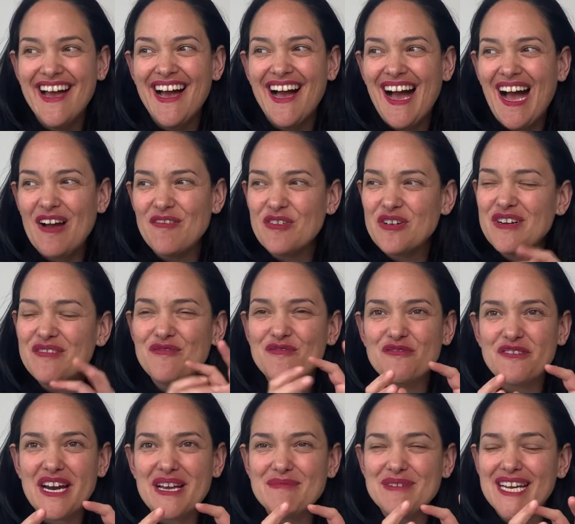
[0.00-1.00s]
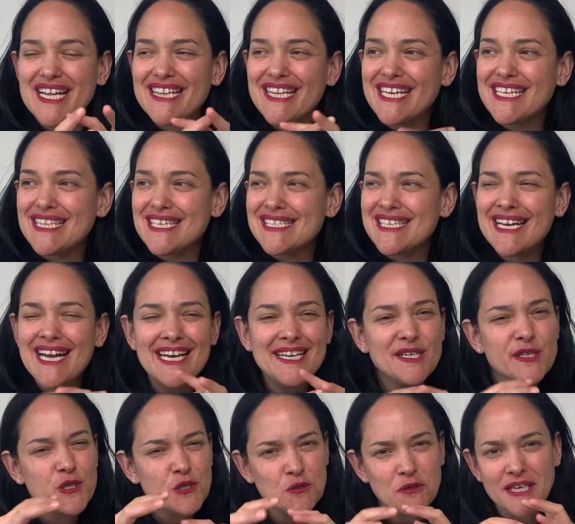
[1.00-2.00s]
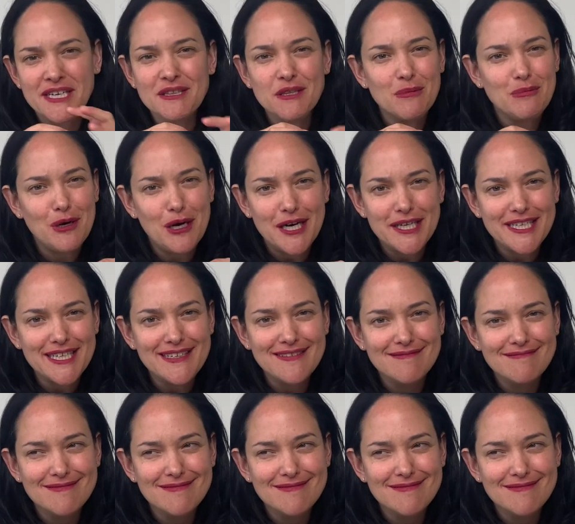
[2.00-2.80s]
I've heard it framed and I like this. They kind of trick the body.